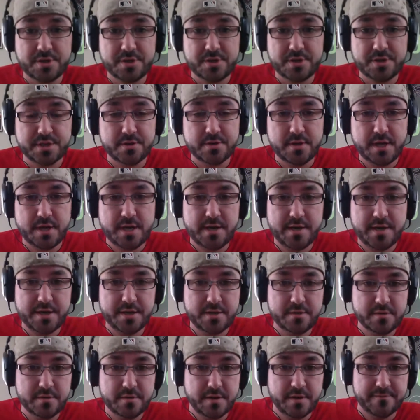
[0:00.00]
still uh,
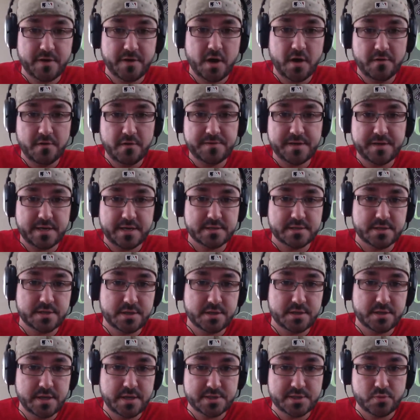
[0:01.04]
involved as
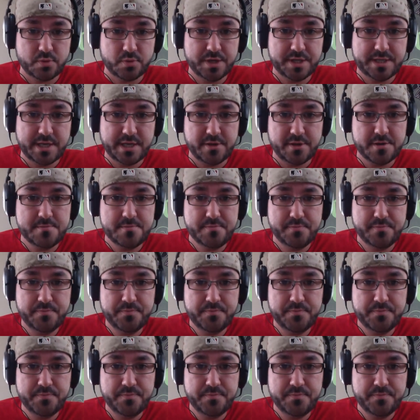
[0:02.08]
a as a retailer?